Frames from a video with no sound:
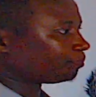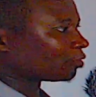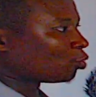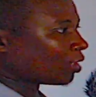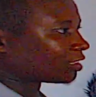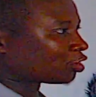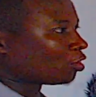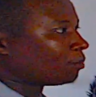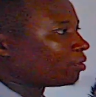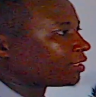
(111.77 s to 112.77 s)
what's
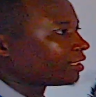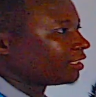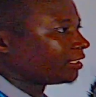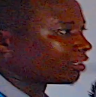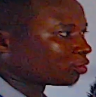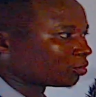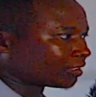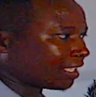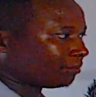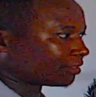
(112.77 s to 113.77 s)
common in the two
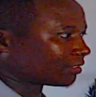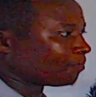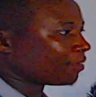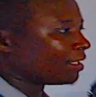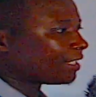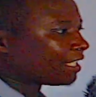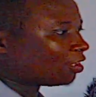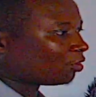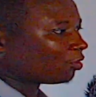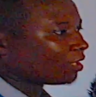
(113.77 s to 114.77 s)
terms. Now,